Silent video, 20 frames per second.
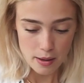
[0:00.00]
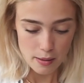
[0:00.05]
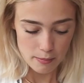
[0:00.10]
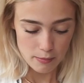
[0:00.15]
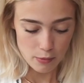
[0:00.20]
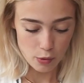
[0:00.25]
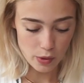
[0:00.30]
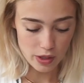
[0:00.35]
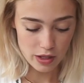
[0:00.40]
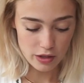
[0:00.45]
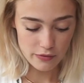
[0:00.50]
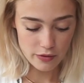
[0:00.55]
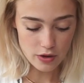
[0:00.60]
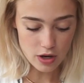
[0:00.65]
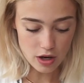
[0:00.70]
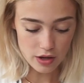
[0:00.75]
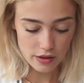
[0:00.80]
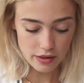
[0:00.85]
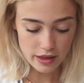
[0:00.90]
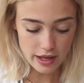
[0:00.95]
But when you've
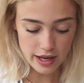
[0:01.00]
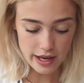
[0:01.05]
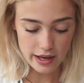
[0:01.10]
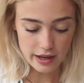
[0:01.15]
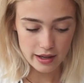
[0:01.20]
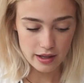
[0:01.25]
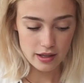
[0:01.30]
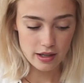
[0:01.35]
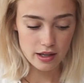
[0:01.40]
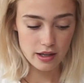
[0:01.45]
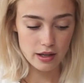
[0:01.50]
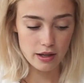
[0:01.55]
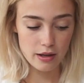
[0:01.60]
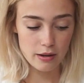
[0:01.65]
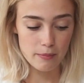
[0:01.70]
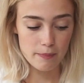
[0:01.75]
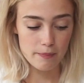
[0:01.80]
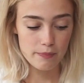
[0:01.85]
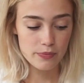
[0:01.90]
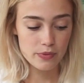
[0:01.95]
got that,
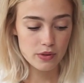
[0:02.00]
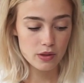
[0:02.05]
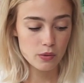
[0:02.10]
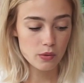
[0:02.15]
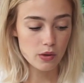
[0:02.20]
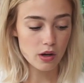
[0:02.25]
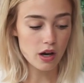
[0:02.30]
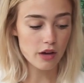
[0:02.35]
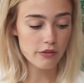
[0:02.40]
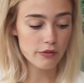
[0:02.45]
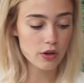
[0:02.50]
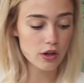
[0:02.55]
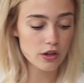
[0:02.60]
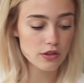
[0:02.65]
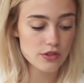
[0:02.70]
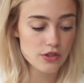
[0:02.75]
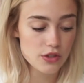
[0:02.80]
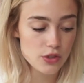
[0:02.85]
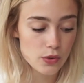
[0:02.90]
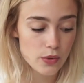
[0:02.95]
I've got
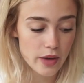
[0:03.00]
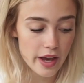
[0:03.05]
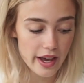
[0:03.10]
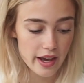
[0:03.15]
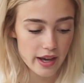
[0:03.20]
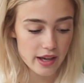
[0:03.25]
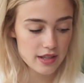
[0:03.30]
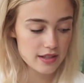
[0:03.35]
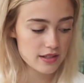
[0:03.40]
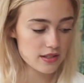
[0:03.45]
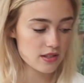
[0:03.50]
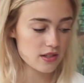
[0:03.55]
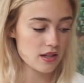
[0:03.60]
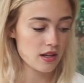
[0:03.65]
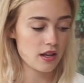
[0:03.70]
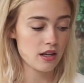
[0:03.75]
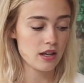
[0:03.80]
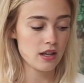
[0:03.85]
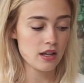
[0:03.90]
2 eggs.